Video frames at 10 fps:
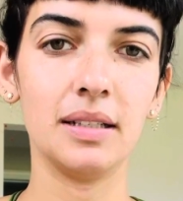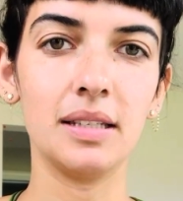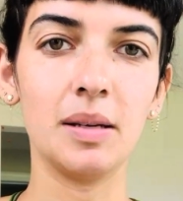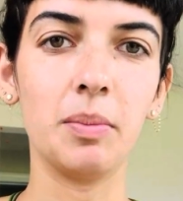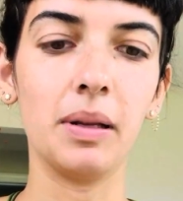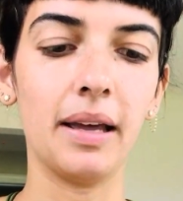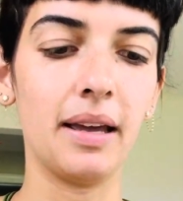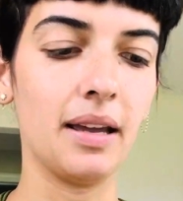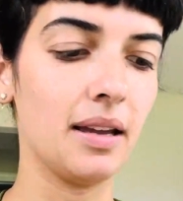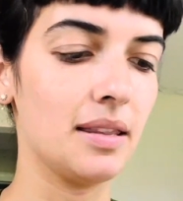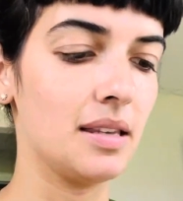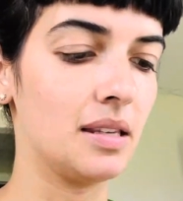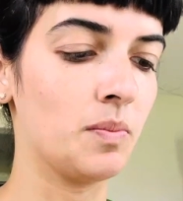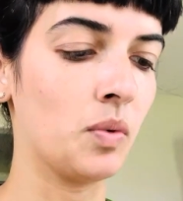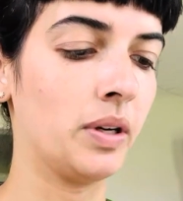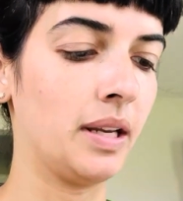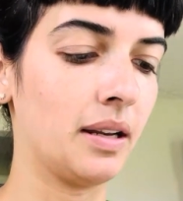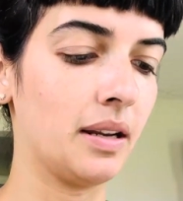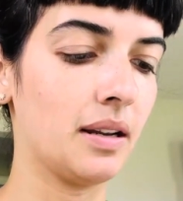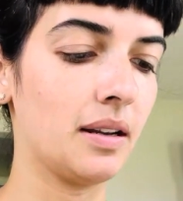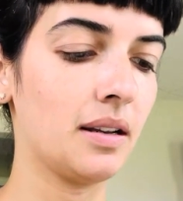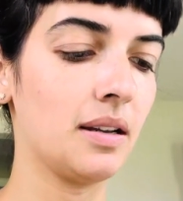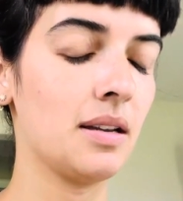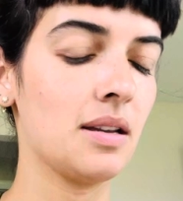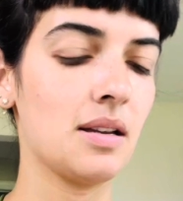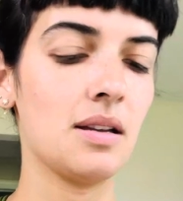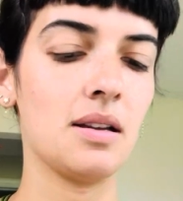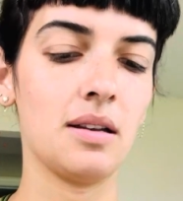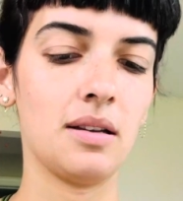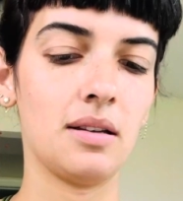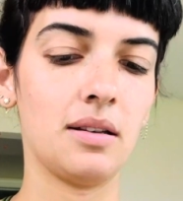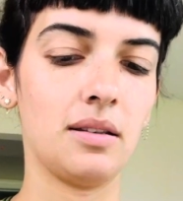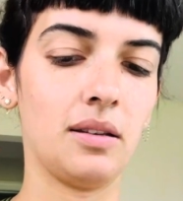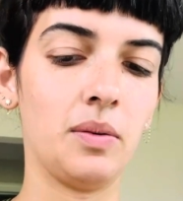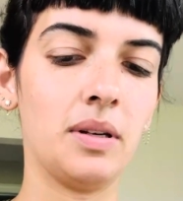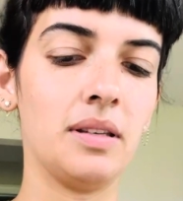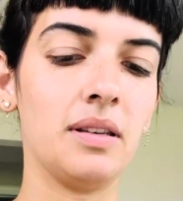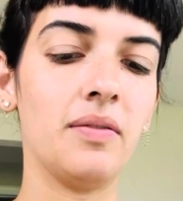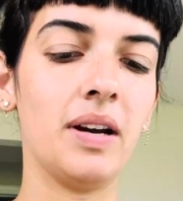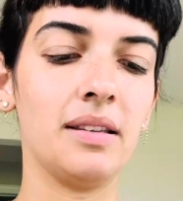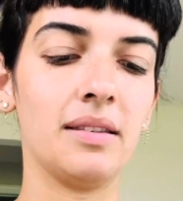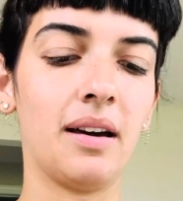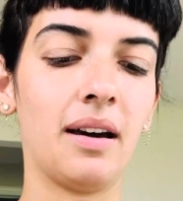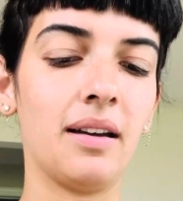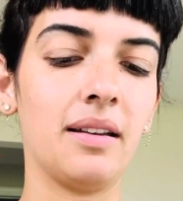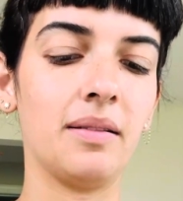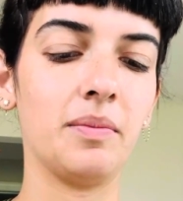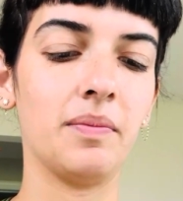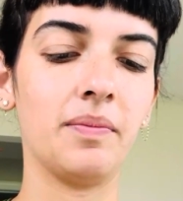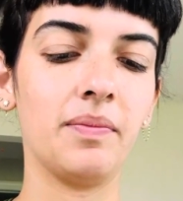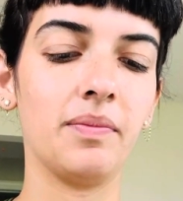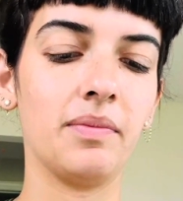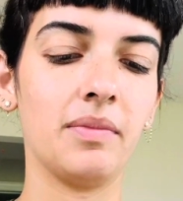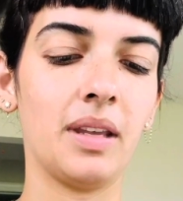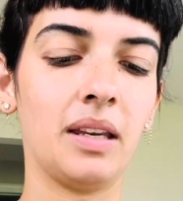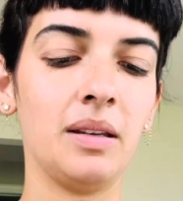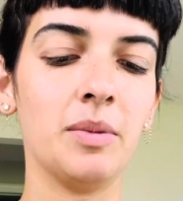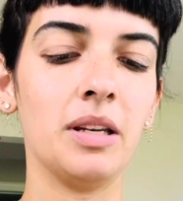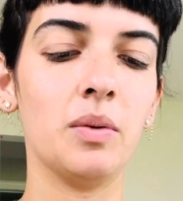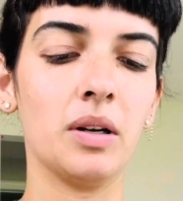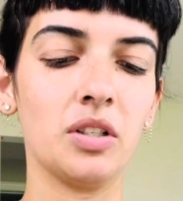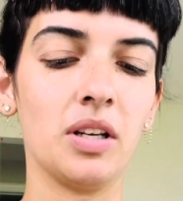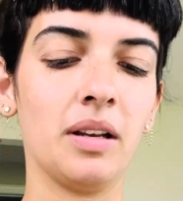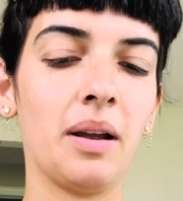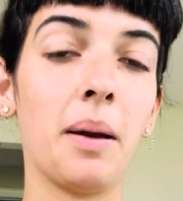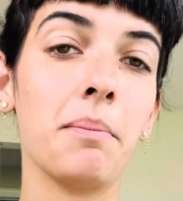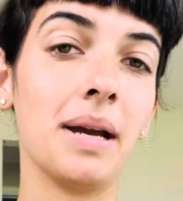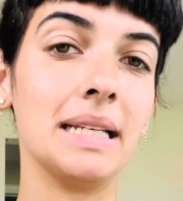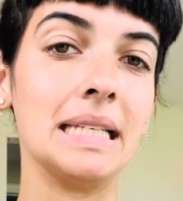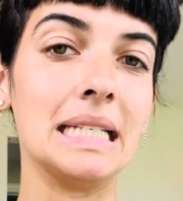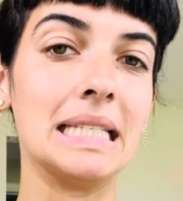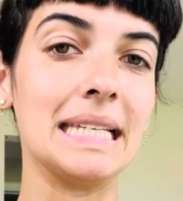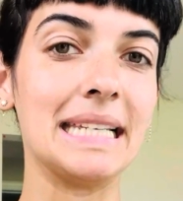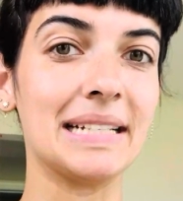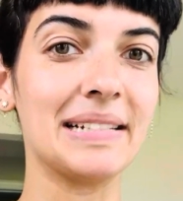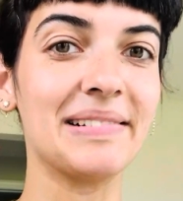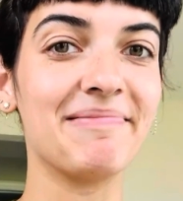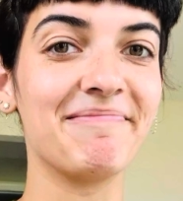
to play this morning. So what is advice that anybody watching might need to hear?